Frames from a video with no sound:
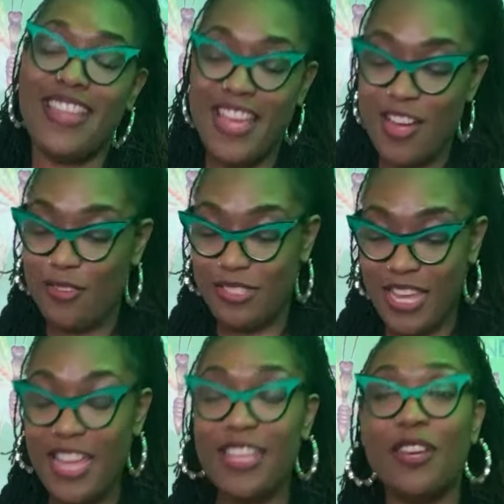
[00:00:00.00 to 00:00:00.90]
They gonna
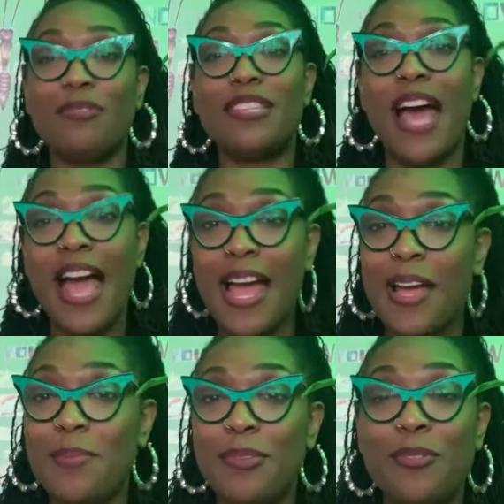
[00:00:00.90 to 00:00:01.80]
take your
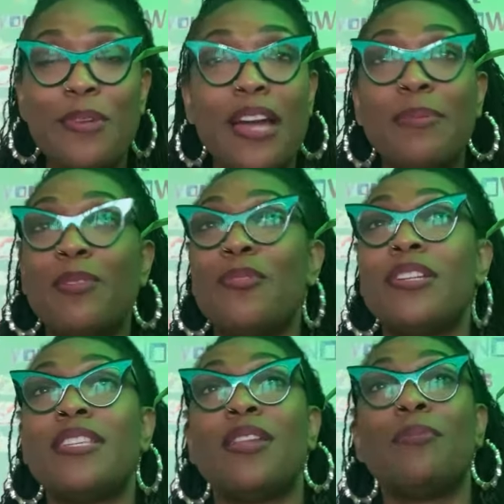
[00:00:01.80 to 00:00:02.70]
time. You gotta be the one
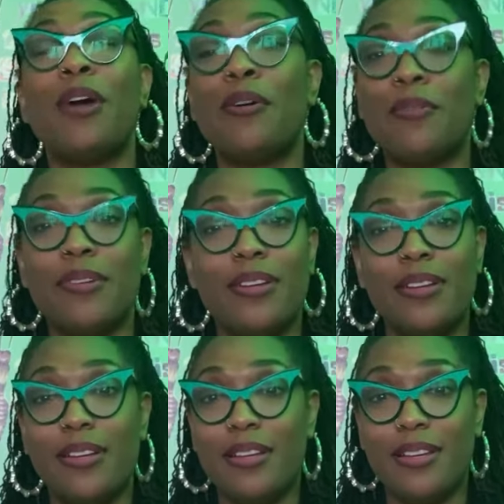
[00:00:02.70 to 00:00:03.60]
to tell them no.
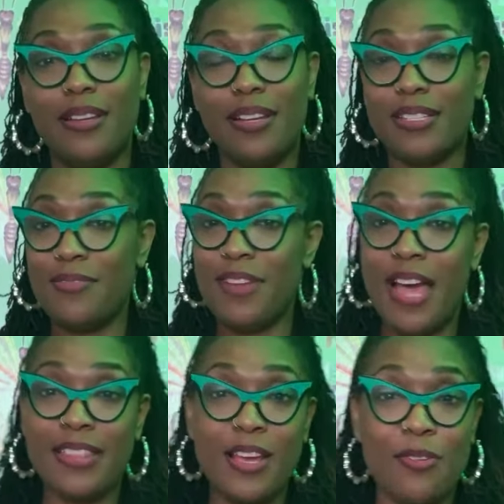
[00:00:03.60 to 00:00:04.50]
Because if
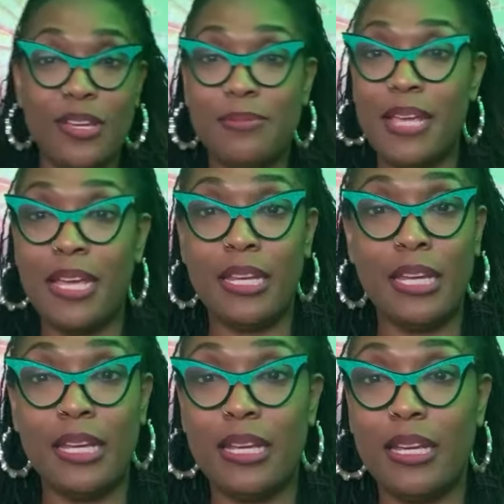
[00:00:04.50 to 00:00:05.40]
not, they gonna keep
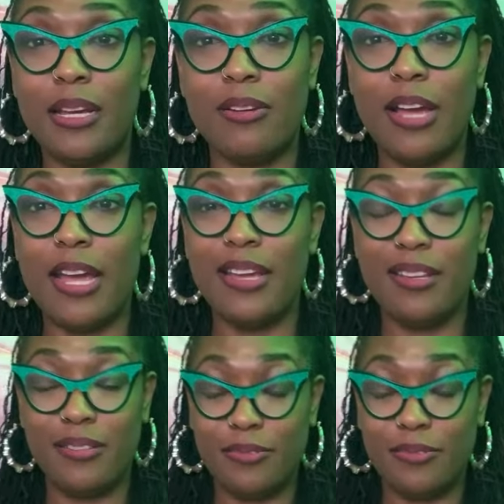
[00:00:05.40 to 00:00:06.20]
taking it, okay?